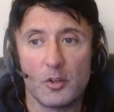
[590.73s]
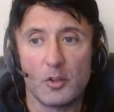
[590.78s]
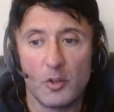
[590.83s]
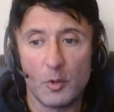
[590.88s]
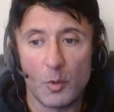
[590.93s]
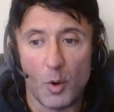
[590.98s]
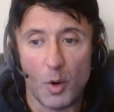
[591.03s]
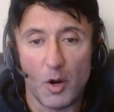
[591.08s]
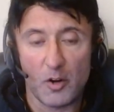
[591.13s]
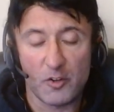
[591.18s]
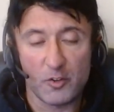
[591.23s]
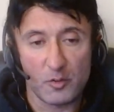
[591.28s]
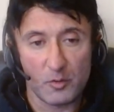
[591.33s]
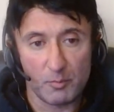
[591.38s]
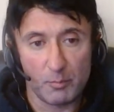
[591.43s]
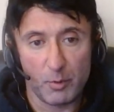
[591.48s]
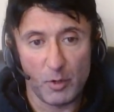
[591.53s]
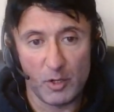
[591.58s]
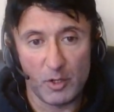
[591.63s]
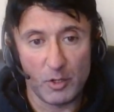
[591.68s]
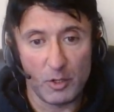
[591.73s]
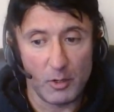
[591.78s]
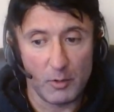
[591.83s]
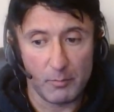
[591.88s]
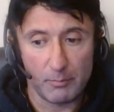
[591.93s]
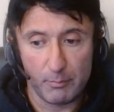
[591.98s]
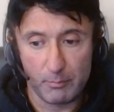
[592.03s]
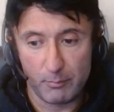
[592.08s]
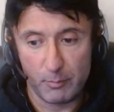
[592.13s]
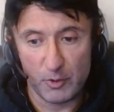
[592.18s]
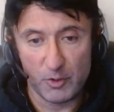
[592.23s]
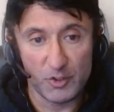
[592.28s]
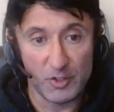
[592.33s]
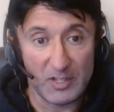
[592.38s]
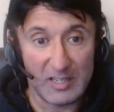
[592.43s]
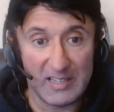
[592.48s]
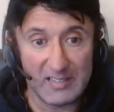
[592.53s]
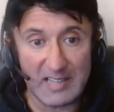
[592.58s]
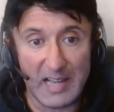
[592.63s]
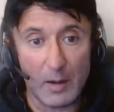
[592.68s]
you're pushing
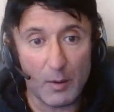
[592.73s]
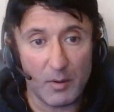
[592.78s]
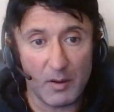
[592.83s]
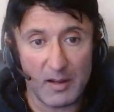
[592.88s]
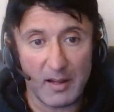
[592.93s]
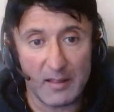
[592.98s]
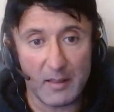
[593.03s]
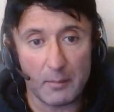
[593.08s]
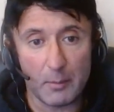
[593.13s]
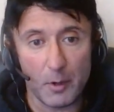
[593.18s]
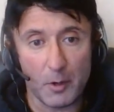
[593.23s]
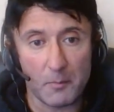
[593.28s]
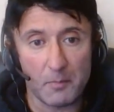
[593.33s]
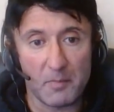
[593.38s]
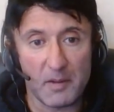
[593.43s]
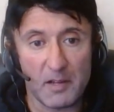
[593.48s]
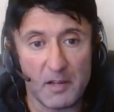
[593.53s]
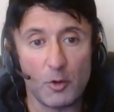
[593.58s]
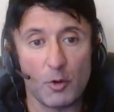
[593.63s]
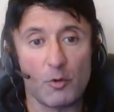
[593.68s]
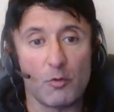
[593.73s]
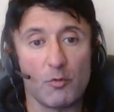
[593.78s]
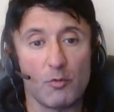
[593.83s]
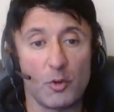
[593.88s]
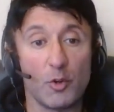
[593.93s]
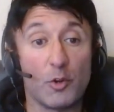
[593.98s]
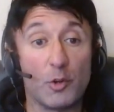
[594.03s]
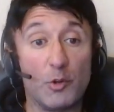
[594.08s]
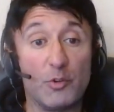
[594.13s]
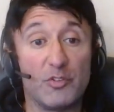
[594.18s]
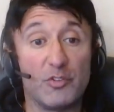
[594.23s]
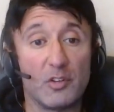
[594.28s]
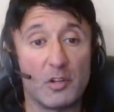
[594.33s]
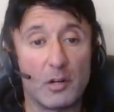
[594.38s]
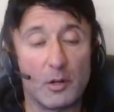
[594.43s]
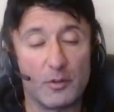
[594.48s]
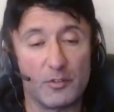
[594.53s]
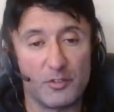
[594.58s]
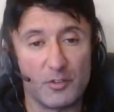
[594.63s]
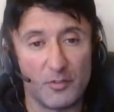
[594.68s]
your knees out at the bottom and you're using the
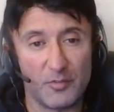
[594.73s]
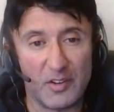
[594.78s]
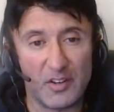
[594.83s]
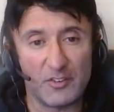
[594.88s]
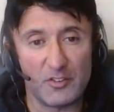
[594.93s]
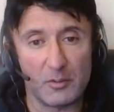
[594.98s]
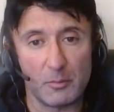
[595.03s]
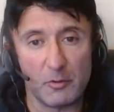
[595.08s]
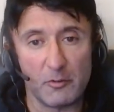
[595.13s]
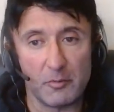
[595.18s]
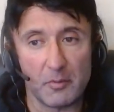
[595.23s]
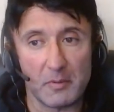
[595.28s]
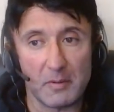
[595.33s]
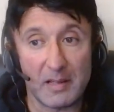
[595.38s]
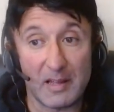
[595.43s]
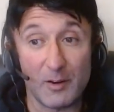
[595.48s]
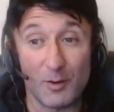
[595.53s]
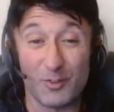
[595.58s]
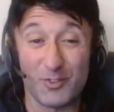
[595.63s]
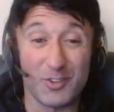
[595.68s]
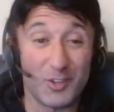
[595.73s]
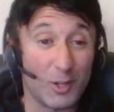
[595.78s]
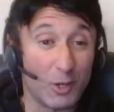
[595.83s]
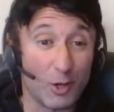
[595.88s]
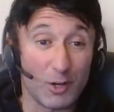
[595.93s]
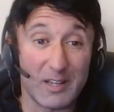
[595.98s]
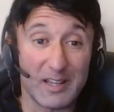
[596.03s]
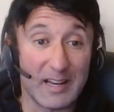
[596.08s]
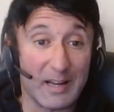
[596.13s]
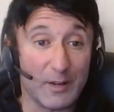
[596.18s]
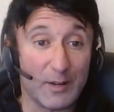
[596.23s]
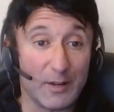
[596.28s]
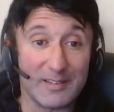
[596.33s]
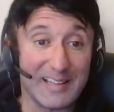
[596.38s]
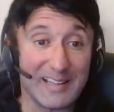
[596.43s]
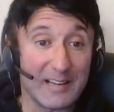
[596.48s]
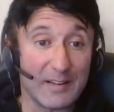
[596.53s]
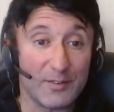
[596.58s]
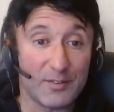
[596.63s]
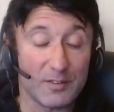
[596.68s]
glutes to finish the movement. And also you're locking out your
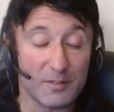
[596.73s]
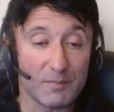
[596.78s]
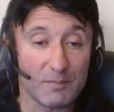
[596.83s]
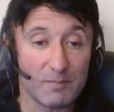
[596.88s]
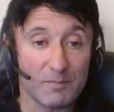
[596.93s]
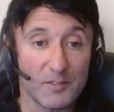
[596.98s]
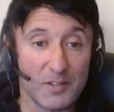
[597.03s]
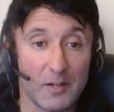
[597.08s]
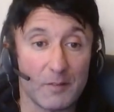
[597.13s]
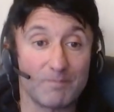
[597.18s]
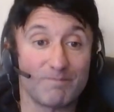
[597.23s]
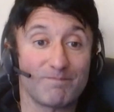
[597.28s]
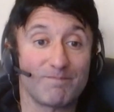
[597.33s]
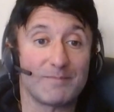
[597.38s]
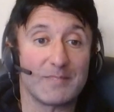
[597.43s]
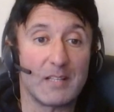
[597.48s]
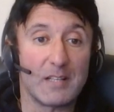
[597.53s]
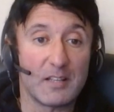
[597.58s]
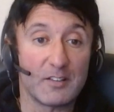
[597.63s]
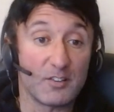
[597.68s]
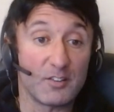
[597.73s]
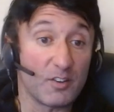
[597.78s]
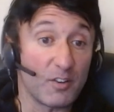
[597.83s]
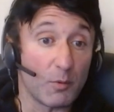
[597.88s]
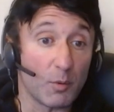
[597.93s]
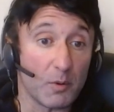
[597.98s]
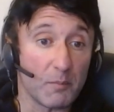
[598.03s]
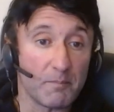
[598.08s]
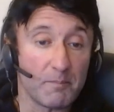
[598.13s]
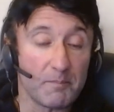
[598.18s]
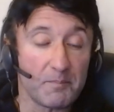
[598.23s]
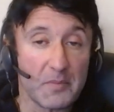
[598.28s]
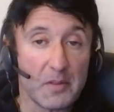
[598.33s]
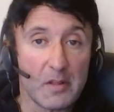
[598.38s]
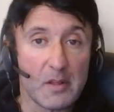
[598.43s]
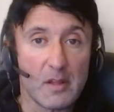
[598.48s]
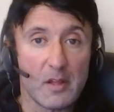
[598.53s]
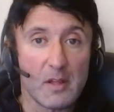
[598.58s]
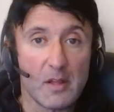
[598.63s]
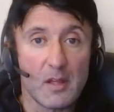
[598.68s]
deadlifts. You know, it's another one.
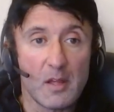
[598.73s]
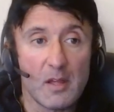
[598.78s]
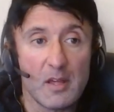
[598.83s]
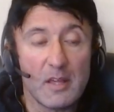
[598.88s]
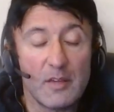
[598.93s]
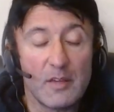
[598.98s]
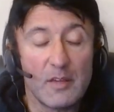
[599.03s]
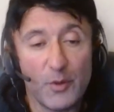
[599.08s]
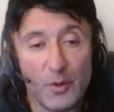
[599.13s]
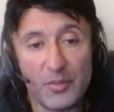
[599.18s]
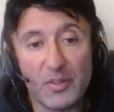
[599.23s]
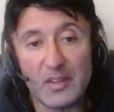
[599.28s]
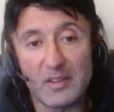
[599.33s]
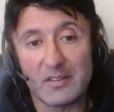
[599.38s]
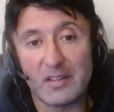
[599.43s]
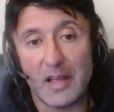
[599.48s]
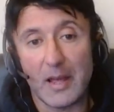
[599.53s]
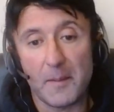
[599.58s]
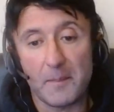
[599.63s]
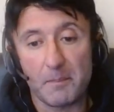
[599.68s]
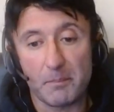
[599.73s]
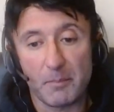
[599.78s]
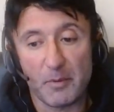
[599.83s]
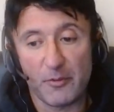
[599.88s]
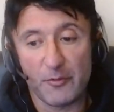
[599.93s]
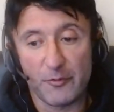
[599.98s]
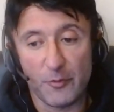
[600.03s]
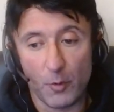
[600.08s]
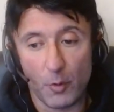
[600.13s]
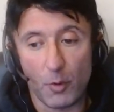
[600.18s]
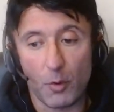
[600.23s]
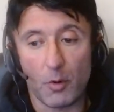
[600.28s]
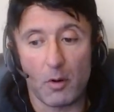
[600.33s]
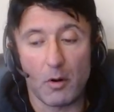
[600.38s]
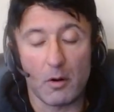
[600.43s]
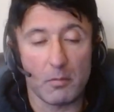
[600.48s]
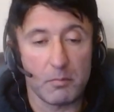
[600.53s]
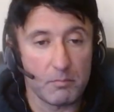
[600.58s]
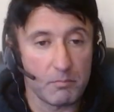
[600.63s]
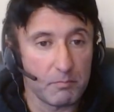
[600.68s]
few things there
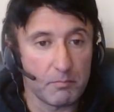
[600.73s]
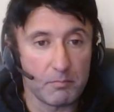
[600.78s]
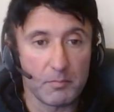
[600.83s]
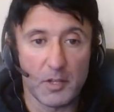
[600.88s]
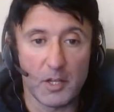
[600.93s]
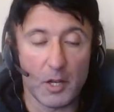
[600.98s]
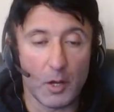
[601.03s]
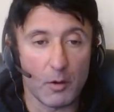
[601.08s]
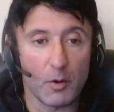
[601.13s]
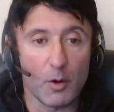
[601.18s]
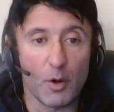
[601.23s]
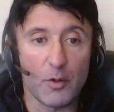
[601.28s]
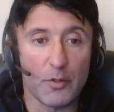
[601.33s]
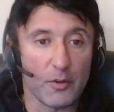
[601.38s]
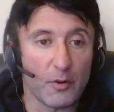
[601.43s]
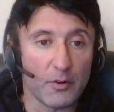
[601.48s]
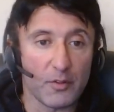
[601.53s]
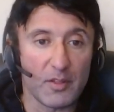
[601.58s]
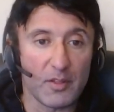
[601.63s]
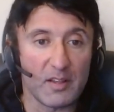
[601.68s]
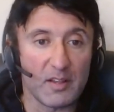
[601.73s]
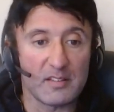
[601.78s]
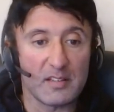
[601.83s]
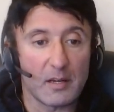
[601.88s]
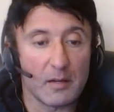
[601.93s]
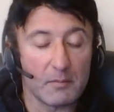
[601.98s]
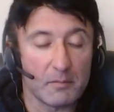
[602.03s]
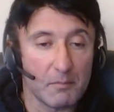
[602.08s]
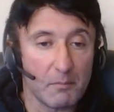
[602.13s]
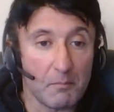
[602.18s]
before, you know, other things that